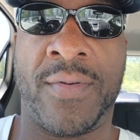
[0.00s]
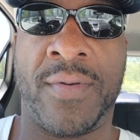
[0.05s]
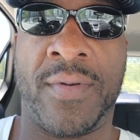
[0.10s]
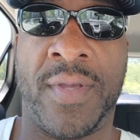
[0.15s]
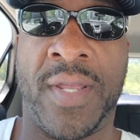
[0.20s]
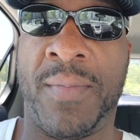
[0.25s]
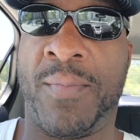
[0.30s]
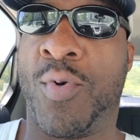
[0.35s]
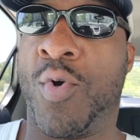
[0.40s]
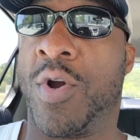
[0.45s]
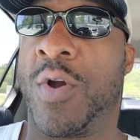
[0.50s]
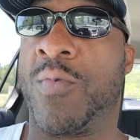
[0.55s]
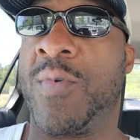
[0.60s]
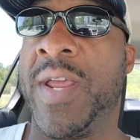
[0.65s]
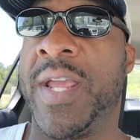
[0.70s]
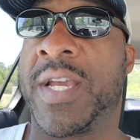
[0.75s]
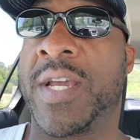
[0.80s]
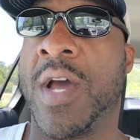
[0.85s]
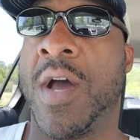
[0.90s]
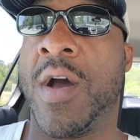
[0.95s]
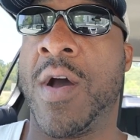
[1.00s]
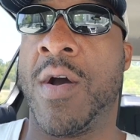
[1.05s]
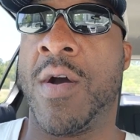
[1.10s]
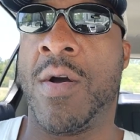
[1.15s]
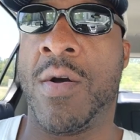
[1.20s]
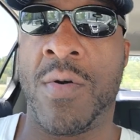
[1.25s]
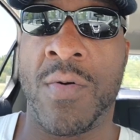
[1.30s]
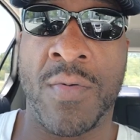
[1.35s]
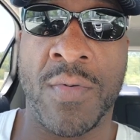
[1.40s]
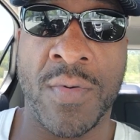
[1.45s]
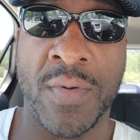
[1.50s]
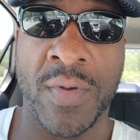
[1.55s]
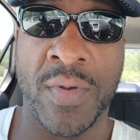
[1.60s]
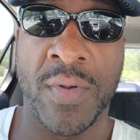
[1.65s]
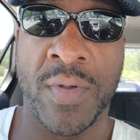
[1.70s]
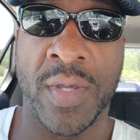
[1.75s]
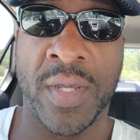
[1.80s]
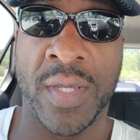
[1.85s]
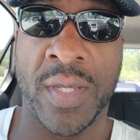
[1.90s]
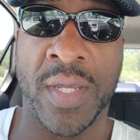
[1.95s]
in Puerto Rico,
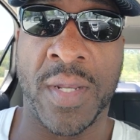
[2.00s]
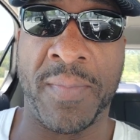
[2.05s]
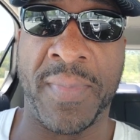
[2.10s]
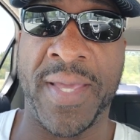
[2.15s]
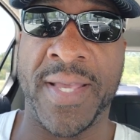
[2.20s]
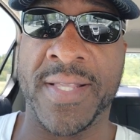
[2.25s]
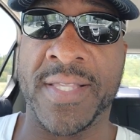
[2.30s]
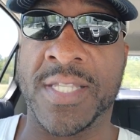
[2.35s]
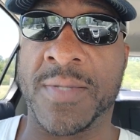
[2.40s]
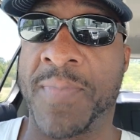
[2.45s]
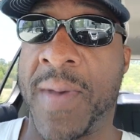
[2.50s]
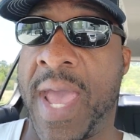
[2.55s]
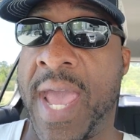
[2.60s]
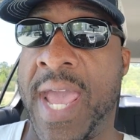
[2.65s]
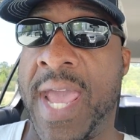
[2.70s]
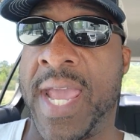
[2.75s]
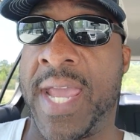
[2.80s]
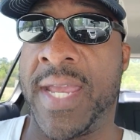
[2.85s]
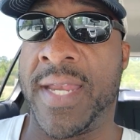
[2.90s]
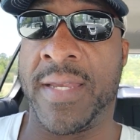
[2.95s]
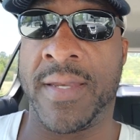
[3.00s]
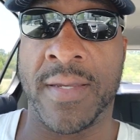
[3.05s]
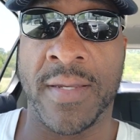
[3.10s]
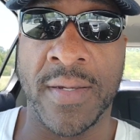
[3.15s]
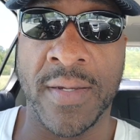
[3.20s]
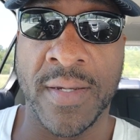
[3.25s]
can be in Spain.